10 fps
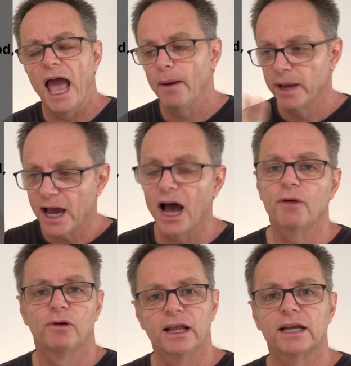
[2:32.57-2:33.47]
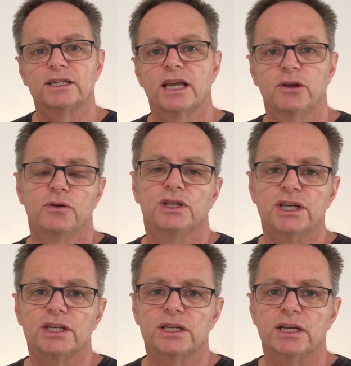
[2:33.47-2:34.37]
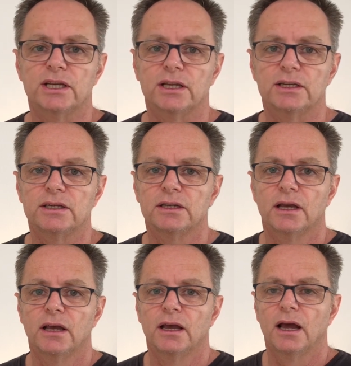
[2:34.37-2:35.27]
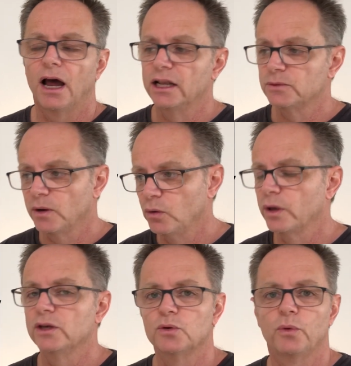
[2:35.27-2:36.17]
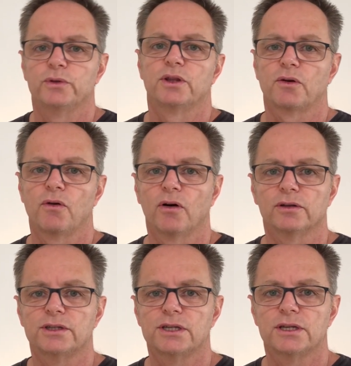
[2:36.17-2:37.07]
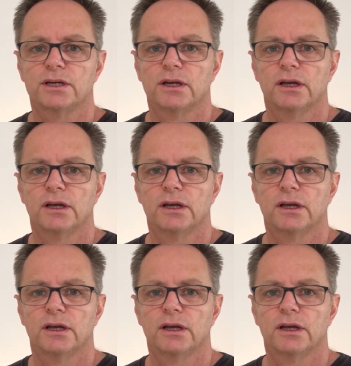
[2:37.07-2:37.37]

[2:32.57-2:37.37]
and we can't really understand who Jesus is unless we're looking towards the cross